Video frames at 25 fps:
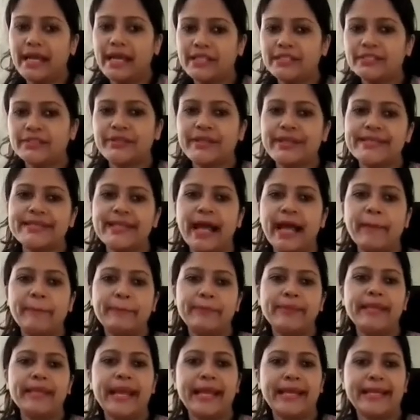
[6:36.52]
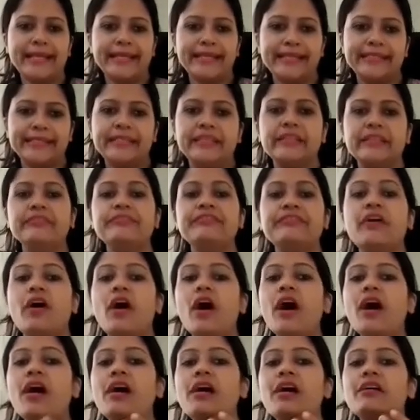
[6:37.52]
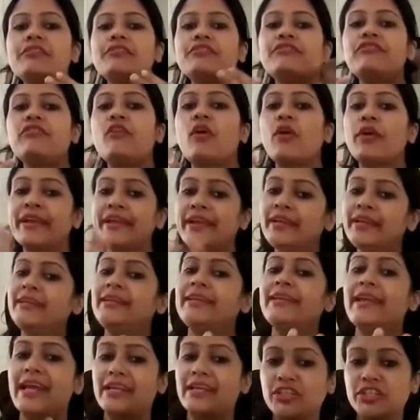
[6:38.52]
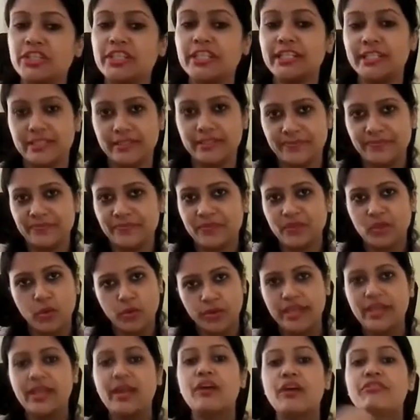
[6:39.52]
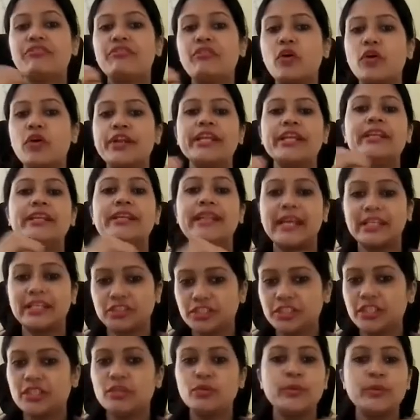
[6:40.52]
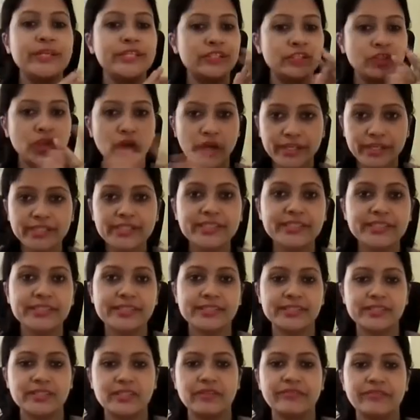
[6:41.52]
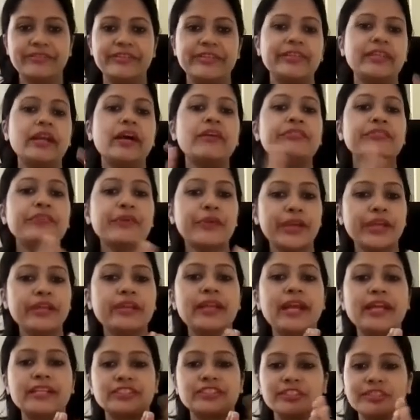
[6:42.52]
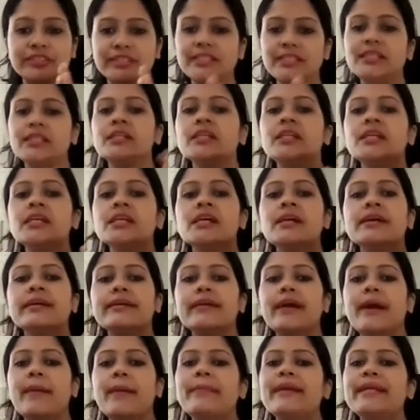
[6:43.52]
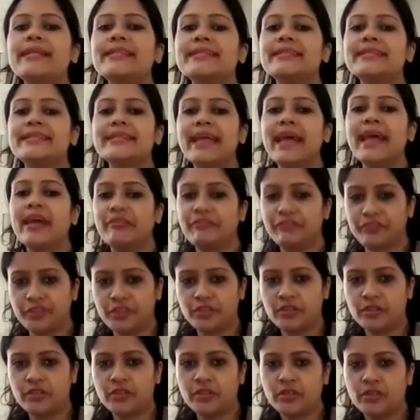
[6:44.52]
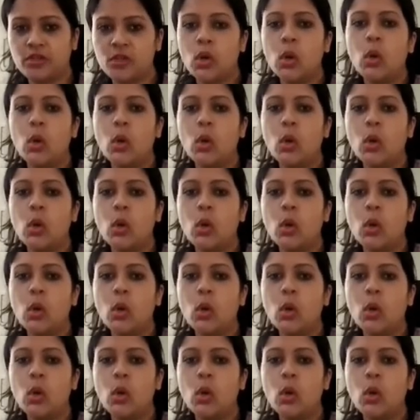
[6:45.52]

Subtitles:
Another example I can give, a foreign national, okay, a foreign national who is not a citizen of India, foreign national commits theft